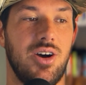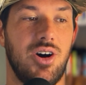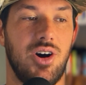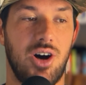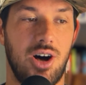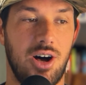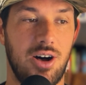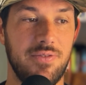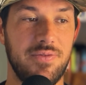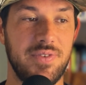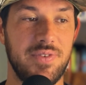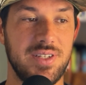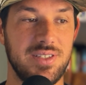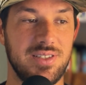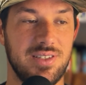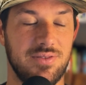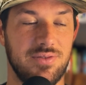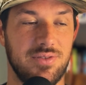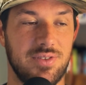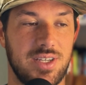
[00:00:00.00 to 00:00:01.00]

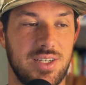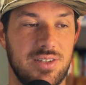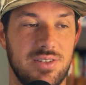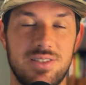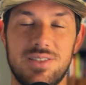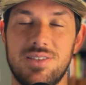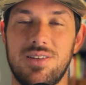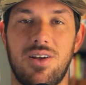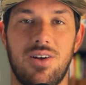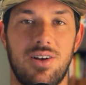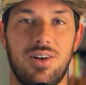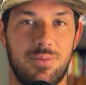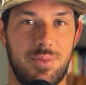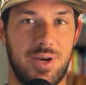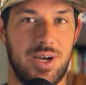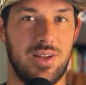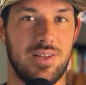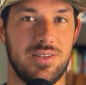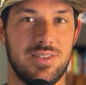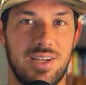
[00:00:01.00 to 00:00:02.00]
Offensively, let's talk
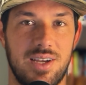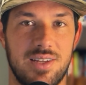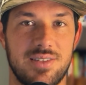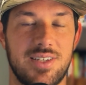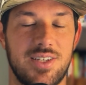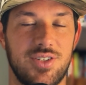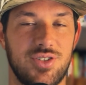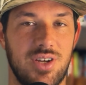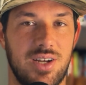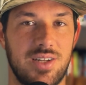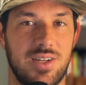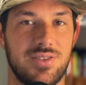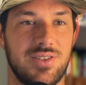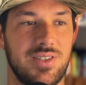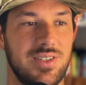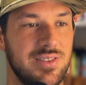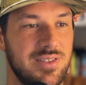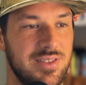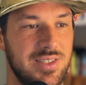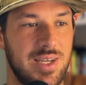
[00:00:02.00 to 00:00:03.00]
about it. Deontay
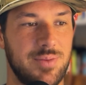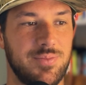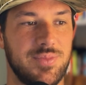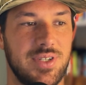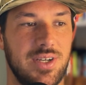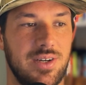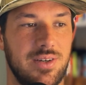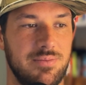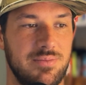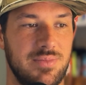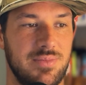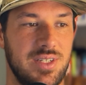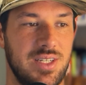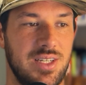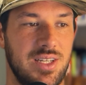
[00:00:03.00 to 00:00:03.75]
Johnson stepped up.